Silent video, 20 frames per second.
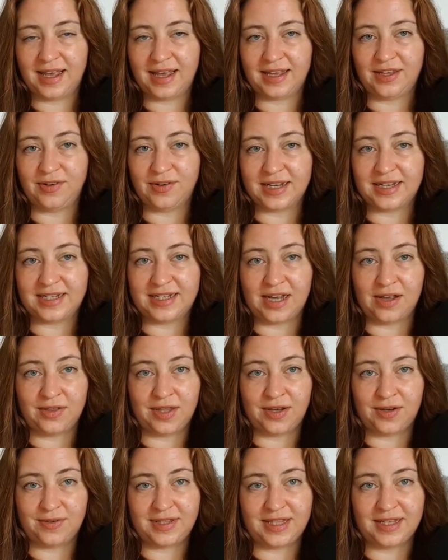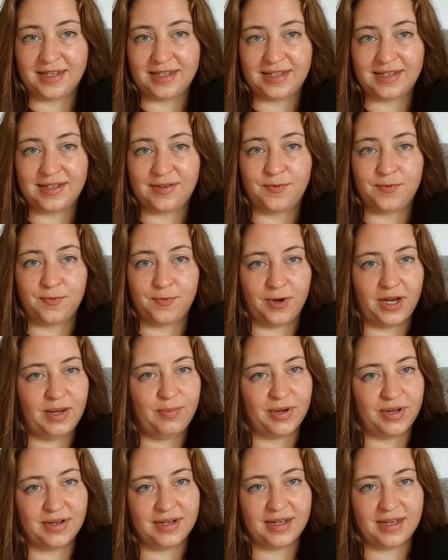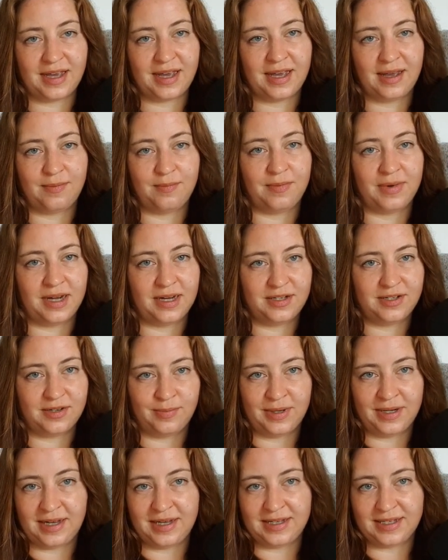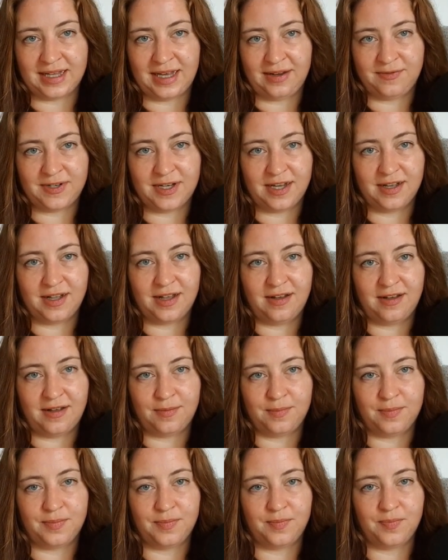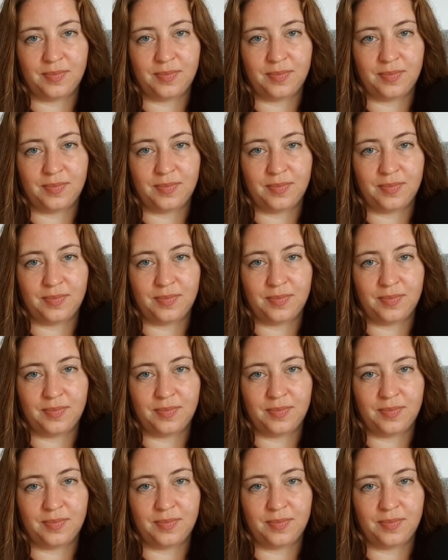You can download this free book at mygermanizedlife.com.